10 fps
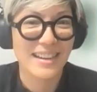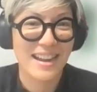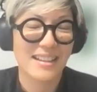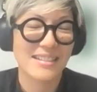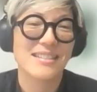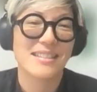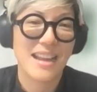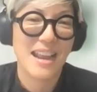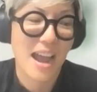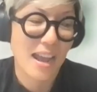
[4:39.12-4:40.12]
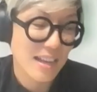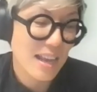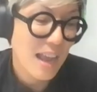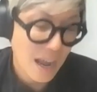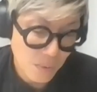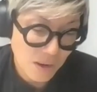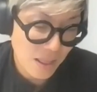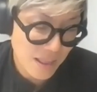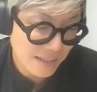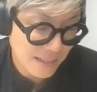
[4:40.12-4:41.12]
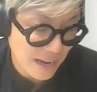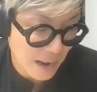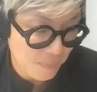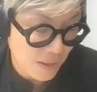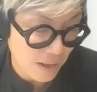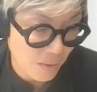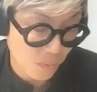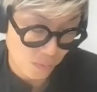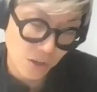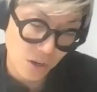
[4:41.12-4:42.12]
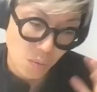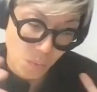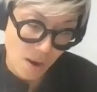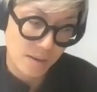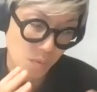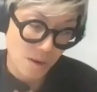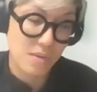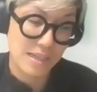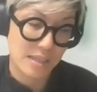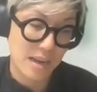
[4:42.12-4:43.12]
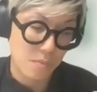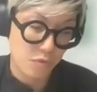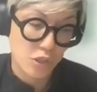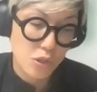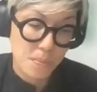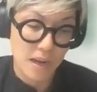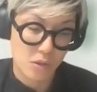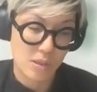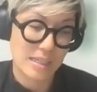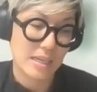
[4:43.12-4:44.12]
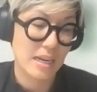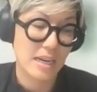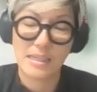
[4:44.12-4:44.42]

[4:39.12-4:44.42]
did analysis in AI. And one of the things that I'm uh, you know, one one reason I'm super interested in it.